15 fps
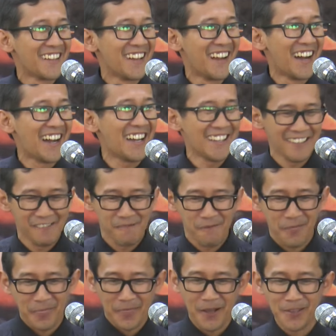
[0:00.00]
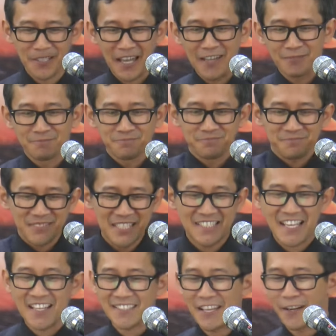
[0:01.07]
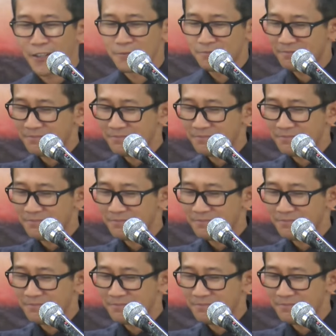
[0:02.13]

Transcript: Huh? Okay, it says here